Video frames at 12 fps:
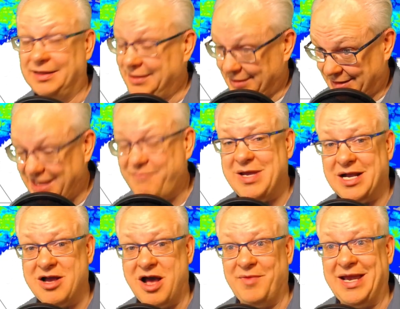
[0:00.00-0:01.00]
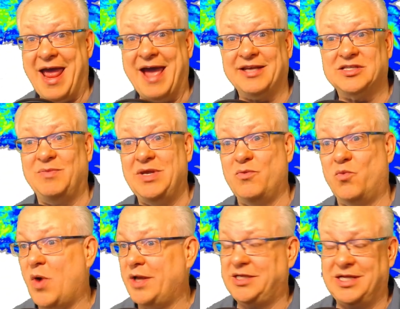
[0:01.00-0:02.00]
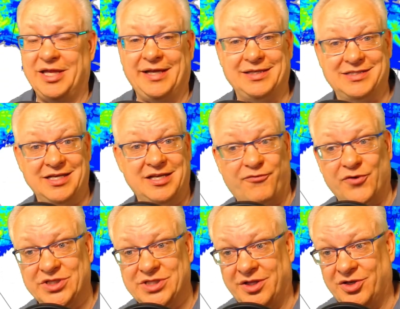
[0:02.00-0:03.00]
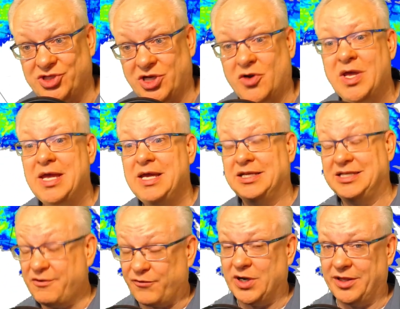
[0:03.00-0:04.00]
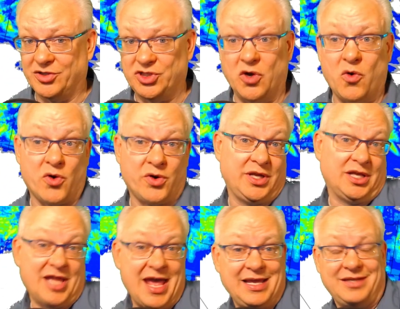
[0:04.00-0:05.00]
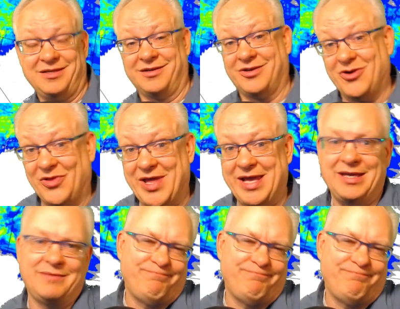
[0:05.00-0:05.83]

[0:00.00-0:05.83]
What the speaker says: give me a comment. Ask me what you'd like to see different on the show, or do you like it? Do you don't like it?